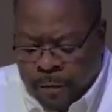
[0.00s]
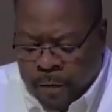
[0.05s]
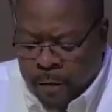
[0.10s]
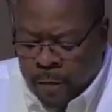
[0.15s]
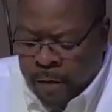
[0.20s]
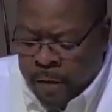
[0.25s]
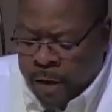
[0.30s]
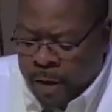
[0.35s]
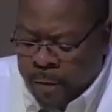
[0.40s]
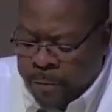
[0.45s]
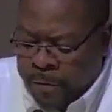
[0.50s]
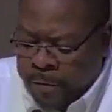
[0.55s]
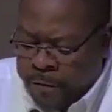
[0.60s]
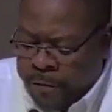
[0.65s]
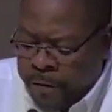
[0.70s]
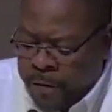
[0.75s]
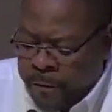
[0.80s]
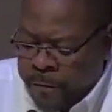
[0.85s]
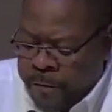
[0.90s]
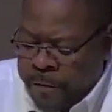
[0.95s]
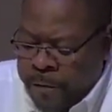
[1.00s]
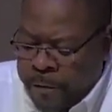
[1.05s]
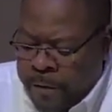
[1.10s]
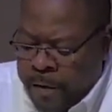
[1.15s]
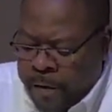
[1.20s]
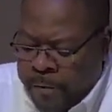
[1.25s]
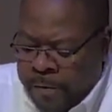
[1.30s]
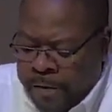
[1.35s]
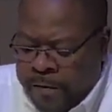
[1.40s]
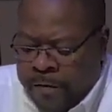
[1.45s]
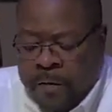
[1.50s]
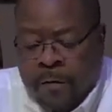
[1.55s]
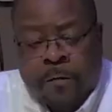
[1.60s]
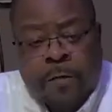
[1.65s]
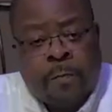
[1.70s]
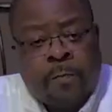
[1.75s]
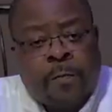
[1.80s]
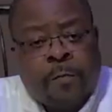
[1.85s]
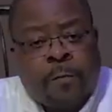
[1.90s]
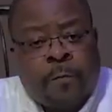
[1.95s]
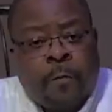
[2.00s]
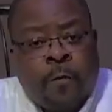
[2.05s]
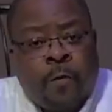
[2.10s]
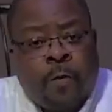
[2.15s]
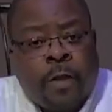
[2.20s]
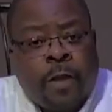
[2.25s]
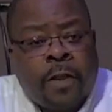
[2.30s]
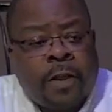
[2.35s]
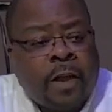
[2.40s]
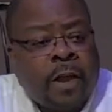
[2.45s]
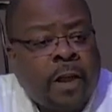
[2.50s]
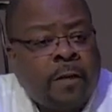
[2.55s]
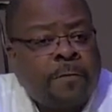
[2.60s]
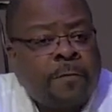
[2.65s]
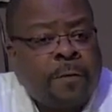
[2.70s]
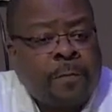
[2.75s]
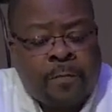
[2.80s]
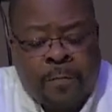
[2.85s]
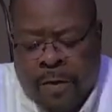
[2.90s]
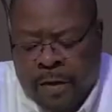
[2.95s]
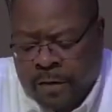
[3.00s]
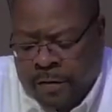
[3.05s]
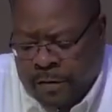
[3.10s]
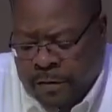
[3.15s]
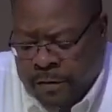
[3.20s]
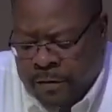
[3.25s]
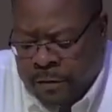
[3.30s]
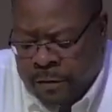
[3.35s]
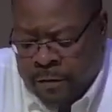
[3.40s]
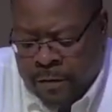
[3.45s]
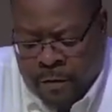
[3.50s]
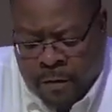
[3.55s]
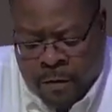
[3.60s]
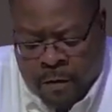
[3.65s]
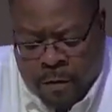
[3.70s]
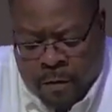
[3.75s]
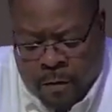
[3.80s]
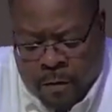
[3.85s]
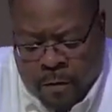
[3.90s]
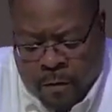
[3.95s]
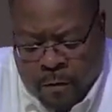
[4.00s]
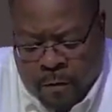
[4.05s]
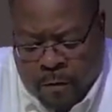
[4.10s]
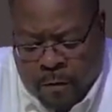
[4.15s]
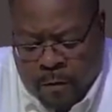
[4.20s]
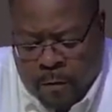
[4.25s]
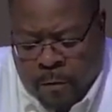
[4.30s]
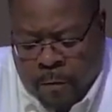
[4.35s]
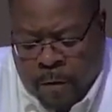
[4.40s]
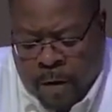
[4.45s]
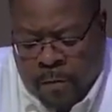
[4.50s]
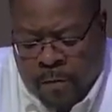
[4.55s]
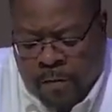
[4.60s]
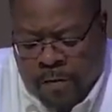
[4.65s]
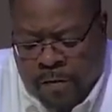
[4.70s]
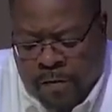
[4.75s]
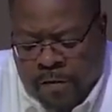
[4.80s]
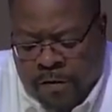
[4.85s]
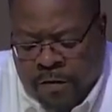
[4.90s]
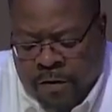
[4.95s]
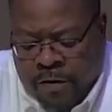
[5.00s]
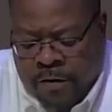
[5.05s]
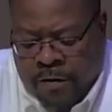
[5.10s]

I received the before and after pictures of Arnoldine Church.